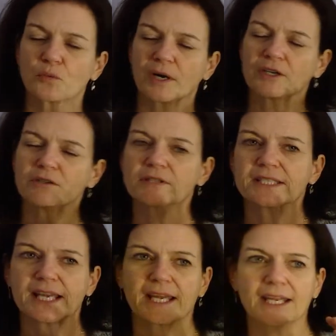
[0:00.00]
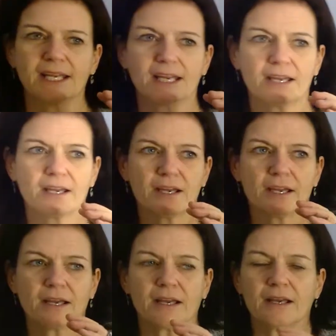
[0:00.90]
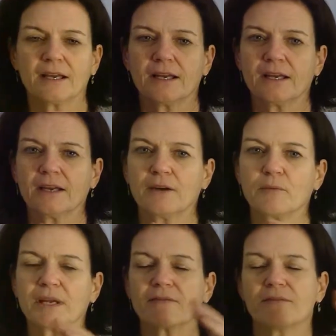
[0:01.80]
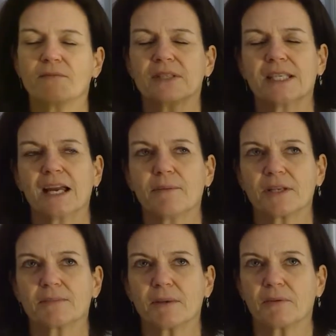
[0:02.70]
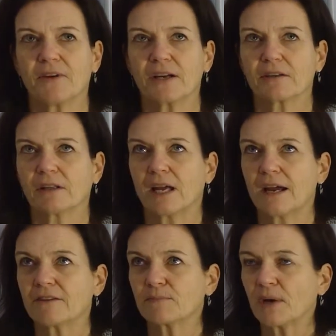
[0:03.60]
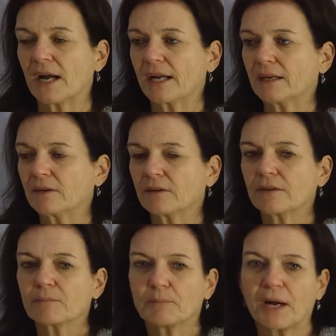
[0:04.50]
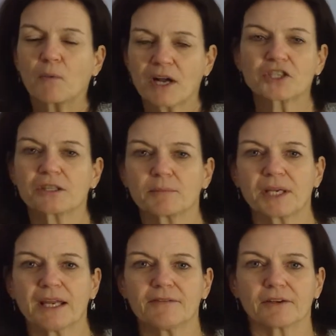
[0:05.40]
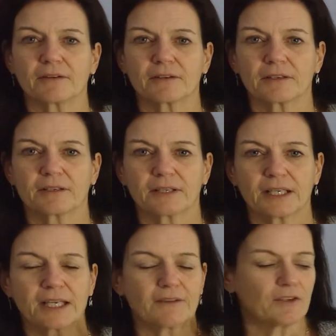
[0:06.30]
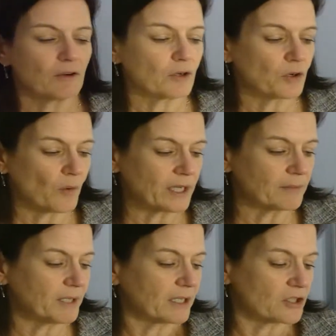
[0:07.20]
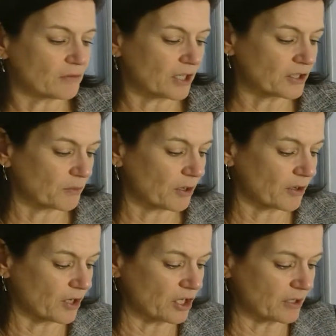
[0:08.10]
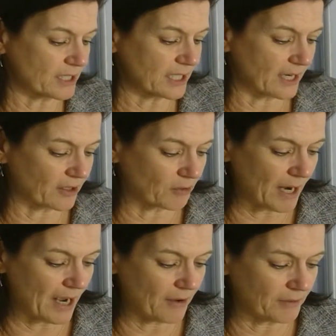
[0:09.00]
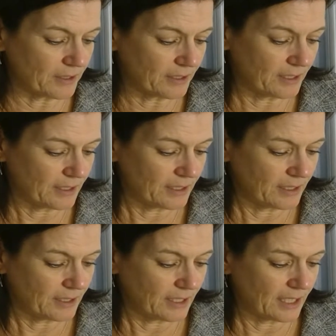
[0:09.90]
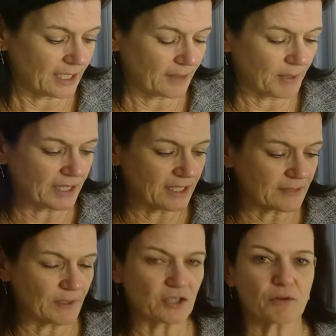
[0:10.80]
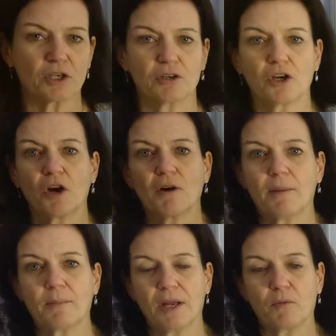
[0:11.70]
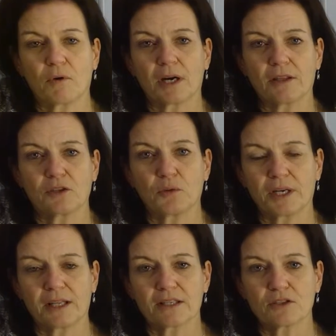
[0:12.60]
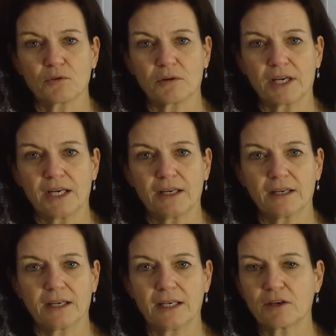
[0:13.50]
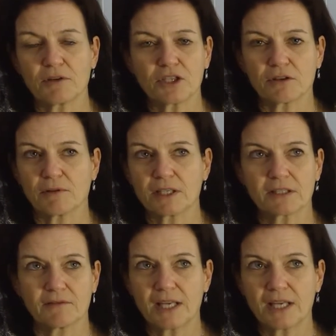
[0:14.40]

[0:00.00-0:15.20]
where you say, we can see how much people value their lives by watching their behavior. If you're going to be a construction worker and you could stay on the ground and get paid this much, or you could go up and work on the 20th story and increase your risk of